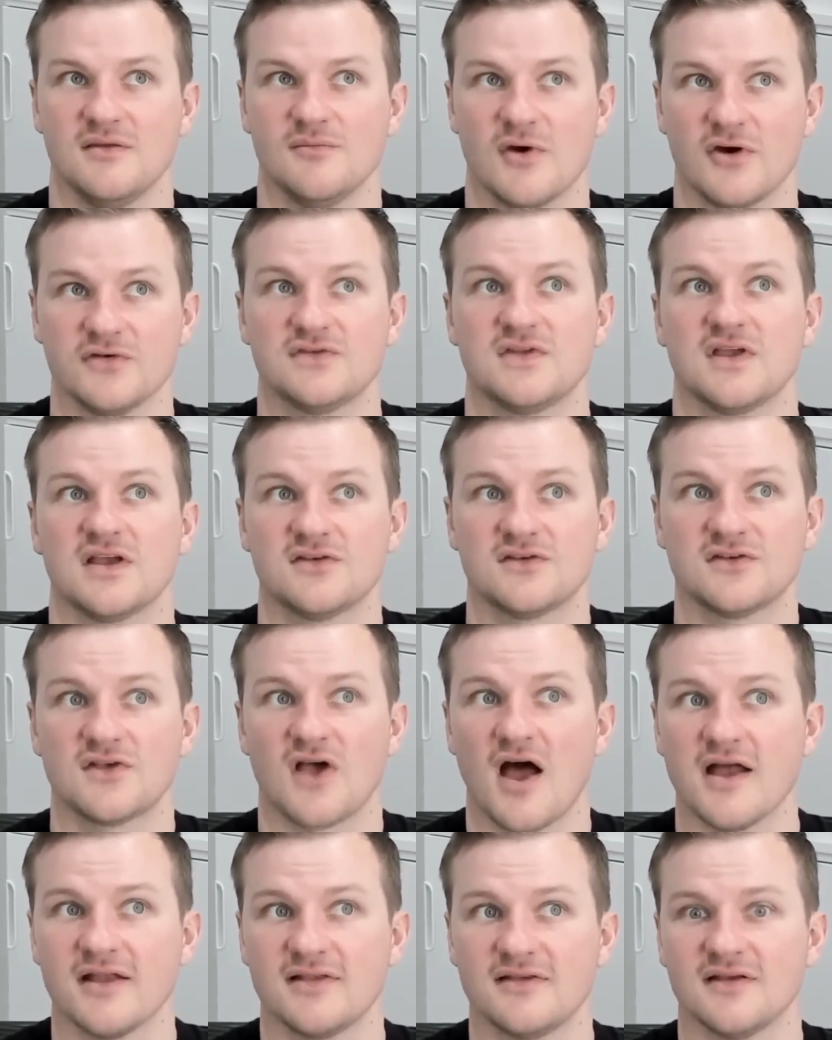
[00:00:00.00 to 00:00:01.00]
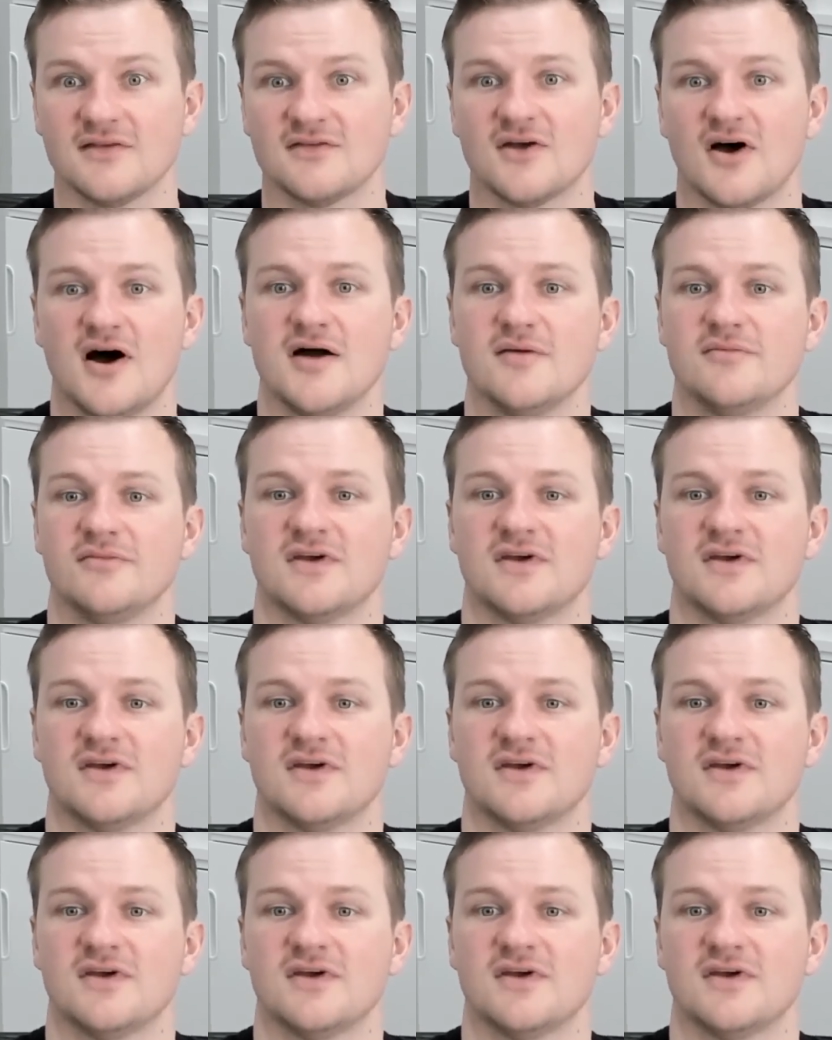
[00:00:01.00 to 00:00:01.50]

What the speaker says: most exciting time